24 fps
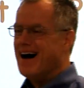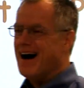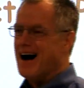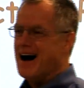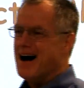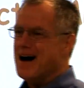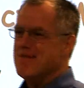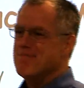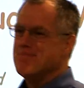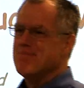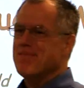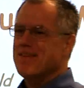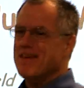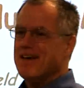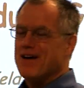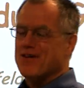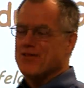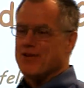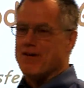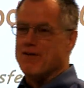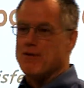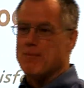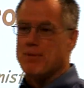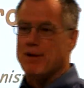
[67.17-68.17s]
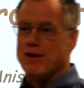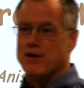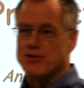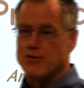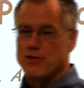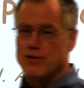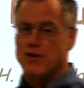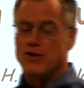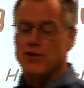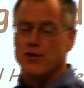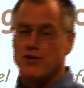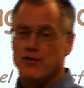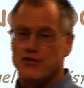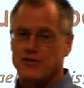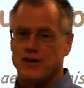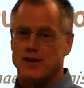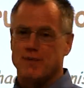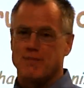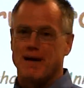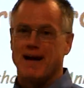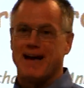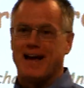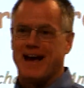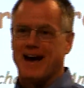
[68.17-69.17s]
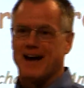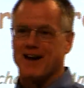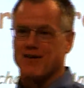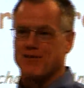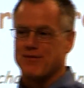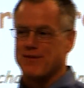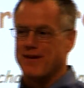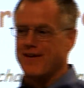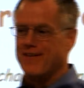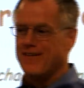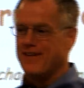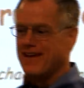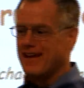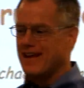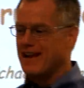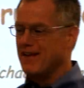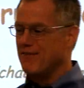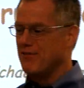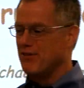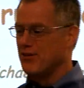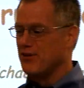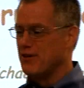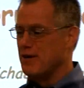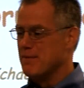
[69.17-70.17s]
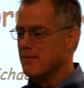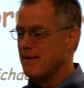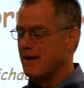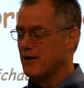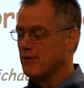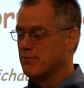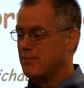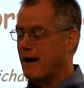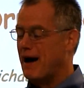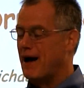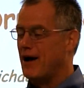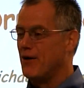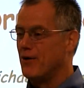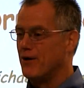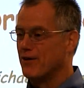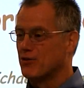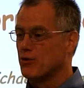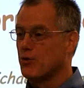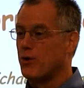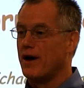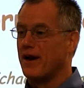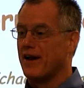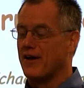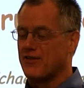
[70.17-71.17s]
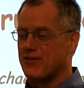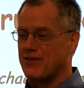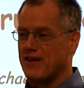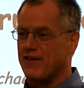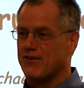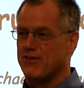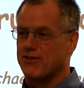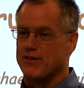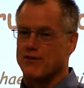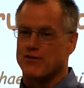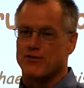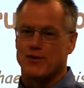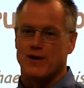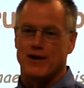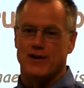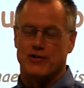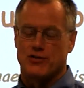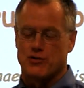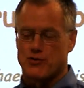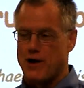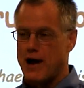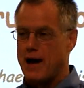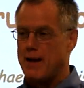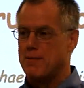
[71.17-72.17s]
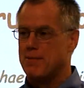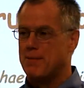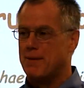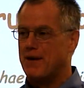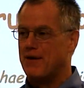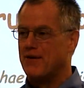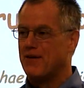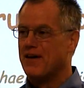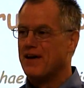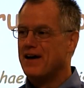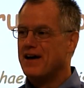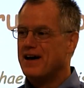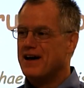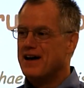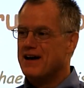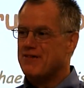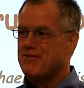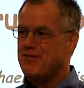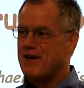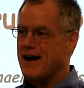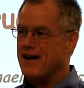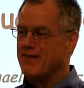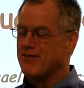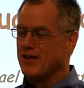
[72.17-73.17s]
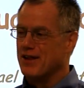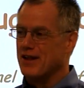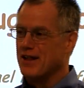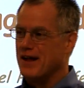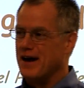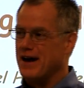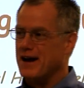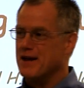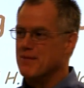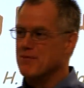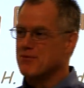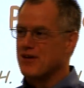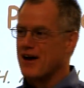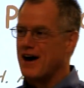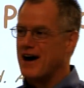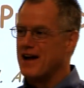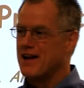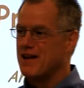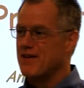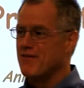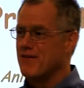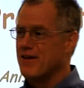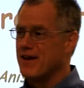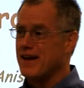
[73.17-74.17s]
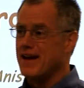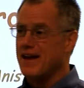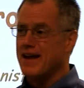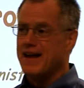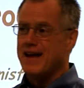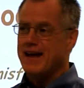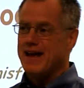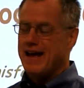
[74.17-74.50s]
Um, so I have the pleasure of introducing Mike Anisfeld. if you see Mike's bio, it's quite extensive, so I just grabbed about five little items out of it.